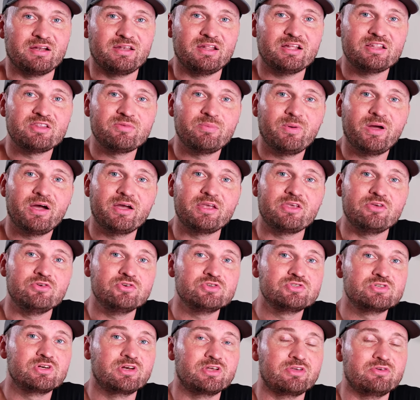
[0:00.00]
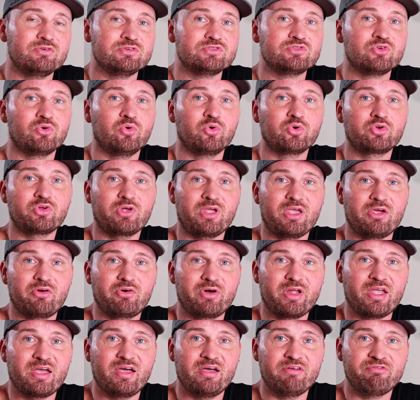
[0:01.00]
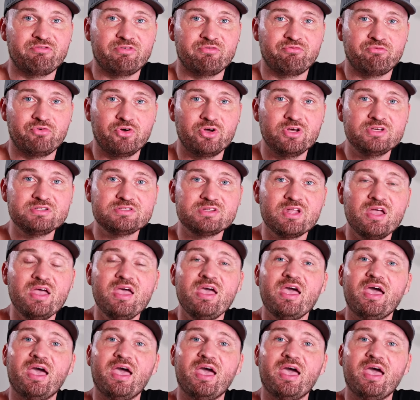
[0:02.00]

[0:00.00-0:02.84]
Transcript: That's why I usually use the auto area A F first